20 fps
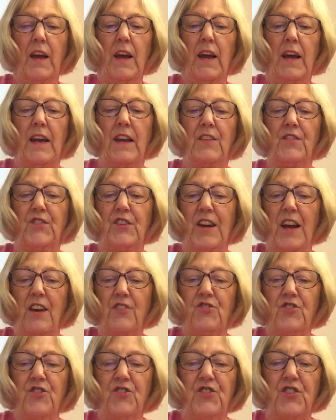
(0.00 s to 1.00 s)
"It's
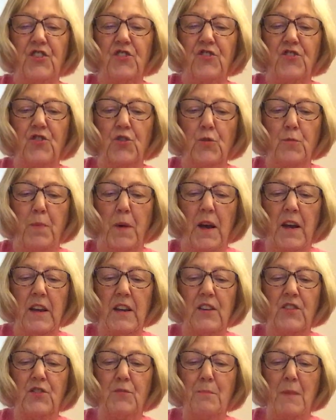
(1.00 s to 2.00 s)
luscious, it's super,
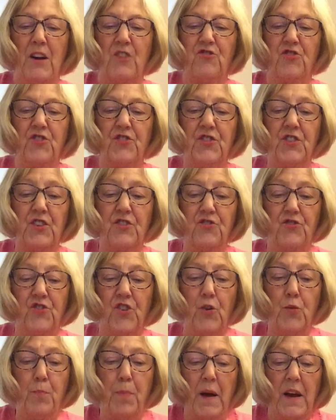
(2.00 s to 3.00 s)
it's muscious, it's
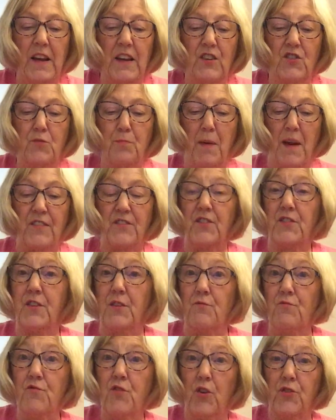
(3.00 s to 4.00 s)
duper, it's better
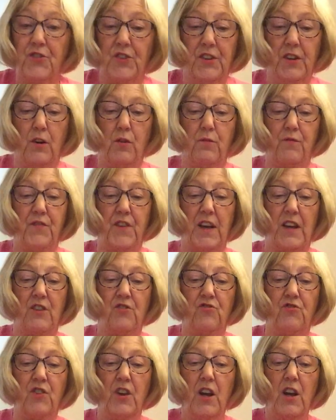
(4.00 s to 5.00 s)
than rotten old
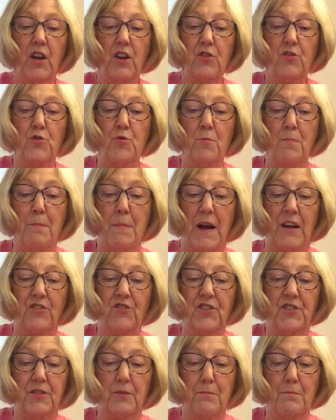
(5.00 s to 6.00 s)
fish. You mash
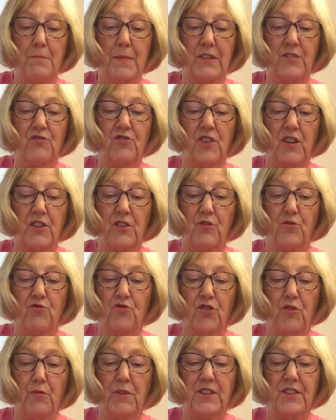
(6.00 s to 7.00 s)
it and munch it, you
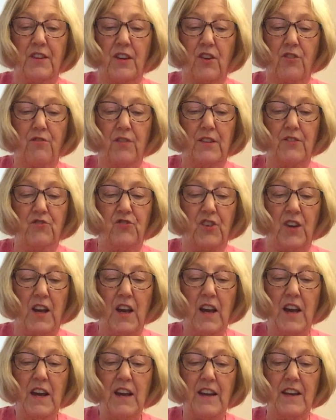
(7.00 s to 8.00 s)
chew it and crunch it.
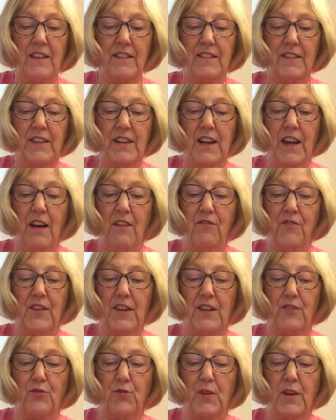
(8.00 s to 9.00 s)
It's
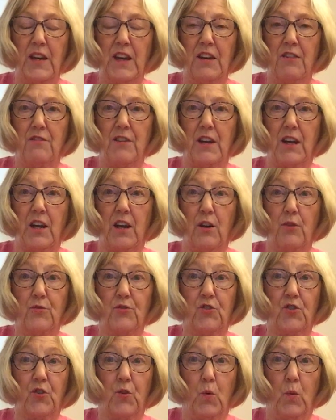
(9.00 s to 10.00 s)
lovely to hear it go
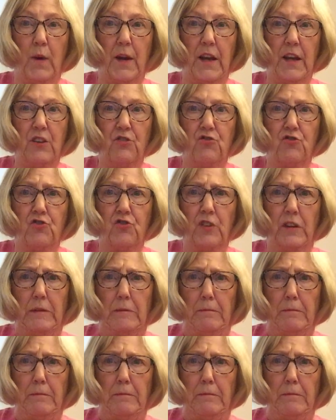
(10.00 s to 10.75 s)
squish."